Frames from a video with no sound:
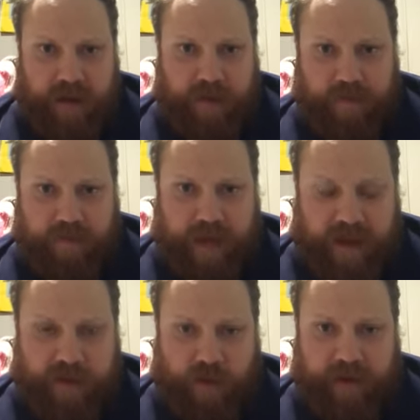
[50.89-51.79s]
they they
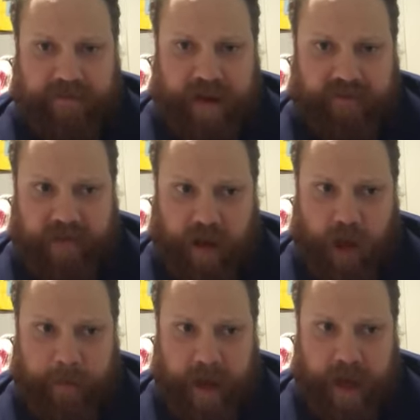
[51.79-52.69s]
sort of
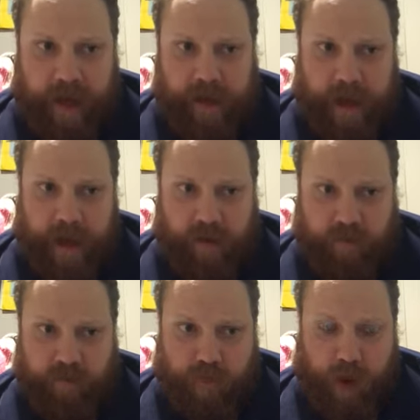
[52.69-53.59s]
develop it
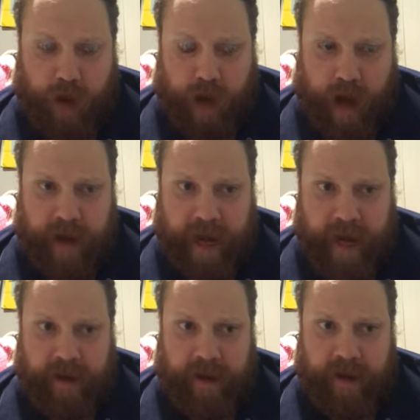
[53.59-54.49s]
and work on it